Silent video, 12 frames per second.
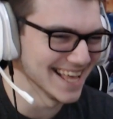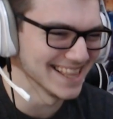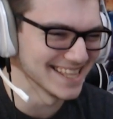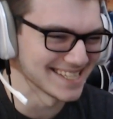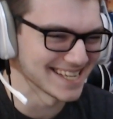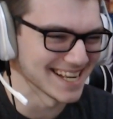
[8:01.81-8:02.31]

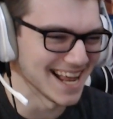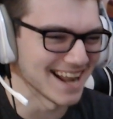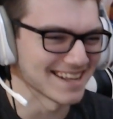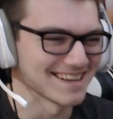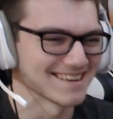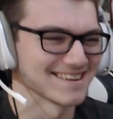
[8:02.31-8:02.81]
let's get
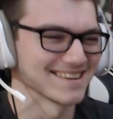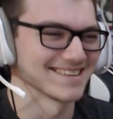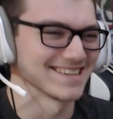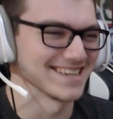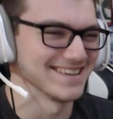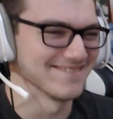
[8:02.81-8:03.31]
out of here.
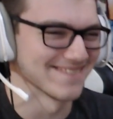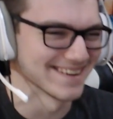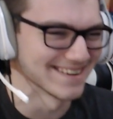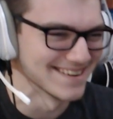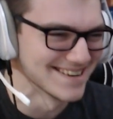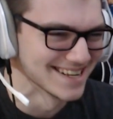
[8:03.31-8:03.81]
Keep
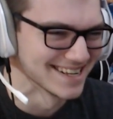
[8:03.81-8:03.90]
running.